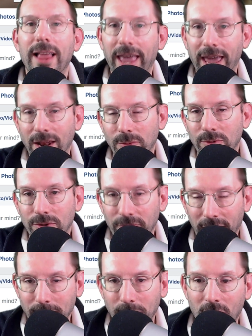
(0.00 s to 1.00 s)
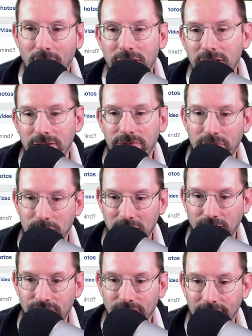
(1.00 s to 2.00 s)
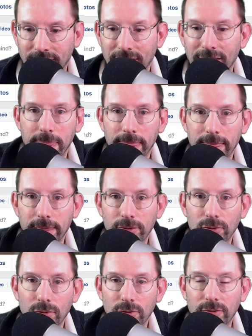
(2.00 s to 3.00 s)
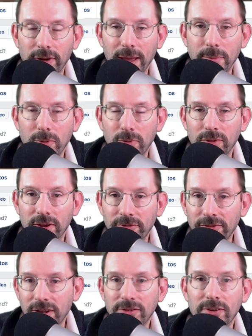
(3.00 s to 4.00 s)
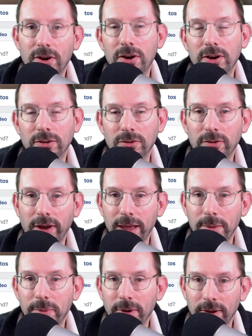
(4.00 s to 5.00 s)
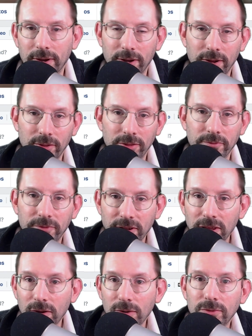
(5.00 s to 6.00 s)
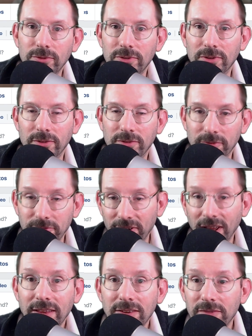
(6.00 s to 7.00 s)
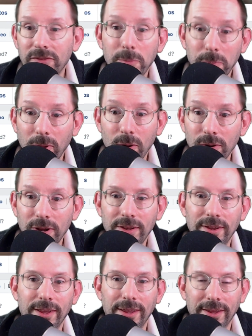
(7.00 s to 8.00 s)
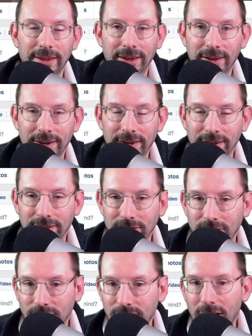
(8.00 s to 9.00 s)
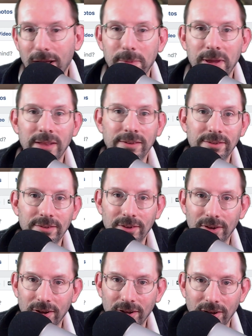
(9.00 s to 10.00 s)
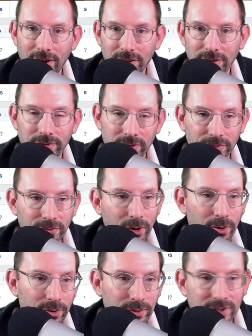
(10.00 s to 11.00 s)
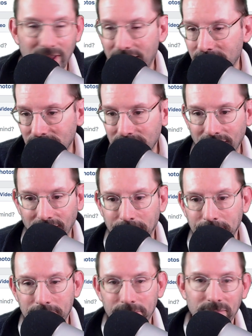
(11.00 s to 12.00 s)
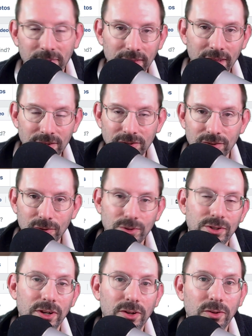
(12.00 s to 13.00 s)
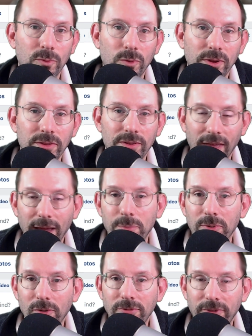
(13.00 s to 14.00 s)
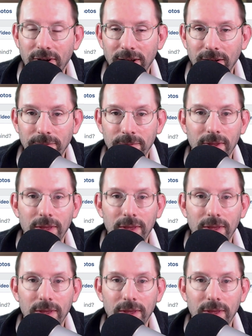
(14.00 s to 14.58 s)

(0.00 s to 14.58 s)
and it will grab all that information so it'll grab who their friends are. It'll grab uh, the videos that the friends have uploaded, uh, your comments, uh, all of your photos, everything that's associated with that profile.